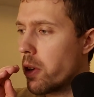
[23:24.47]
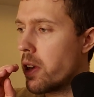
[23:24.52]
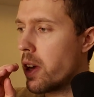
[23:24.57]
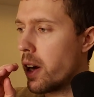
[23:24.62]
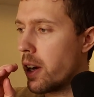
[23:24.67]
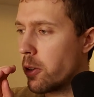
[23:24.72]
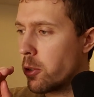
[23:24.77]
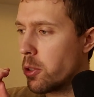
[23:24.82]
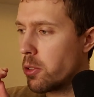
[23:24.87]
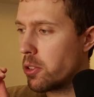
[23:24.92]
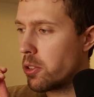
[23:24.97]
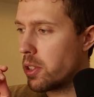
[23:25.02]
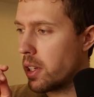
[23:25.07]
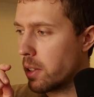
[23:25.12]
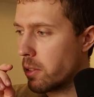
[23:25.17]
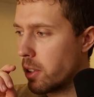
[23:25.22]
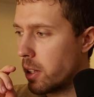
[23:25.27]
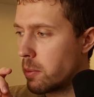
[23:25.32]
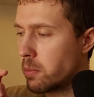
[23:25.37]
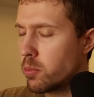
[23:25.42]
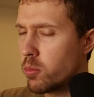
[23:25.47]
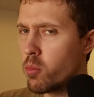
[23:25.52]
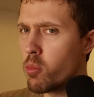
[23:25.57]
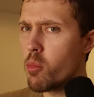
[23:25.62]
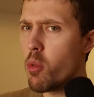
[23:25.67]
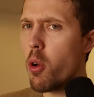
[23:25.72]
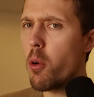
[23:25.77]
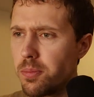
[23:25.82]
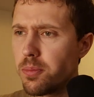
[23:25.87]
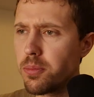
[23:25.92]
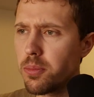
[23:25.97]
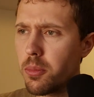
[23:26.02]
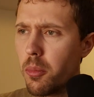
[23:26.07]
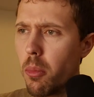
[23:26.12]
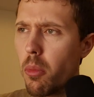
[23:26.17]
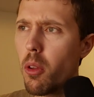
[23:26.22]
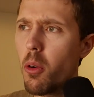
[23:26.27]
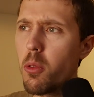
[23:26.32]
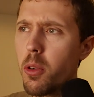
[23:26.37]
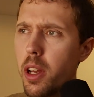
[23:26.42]
Yeah, I could detect that.
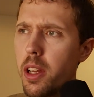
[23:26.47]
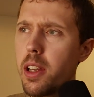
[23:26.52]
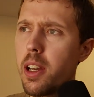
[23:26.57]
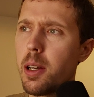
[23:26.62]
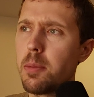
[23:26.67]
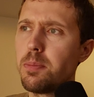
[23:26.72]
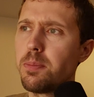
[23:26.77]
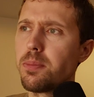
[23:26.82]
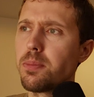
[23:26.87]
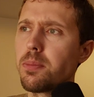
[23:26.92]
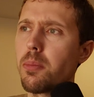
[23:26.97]
Okay, yeah.